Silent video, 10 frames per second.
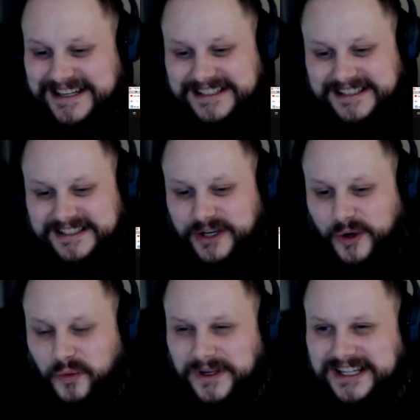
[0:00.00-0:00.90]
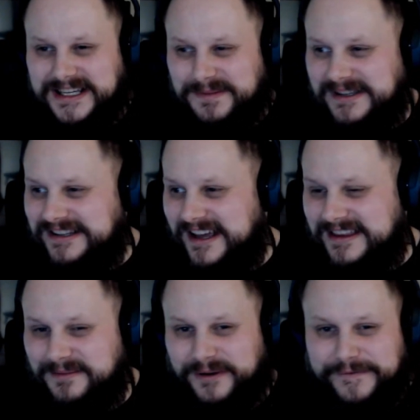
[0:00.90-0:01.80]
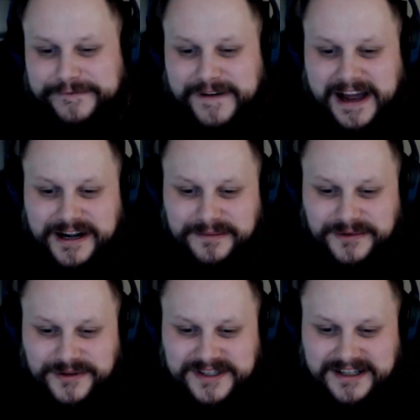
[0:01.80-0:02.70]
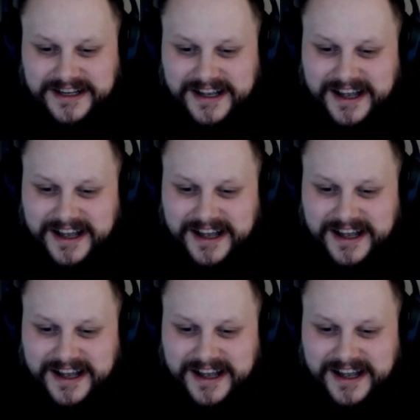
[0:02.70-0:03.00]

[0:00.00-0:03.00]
This whole week has been nothing but fire music.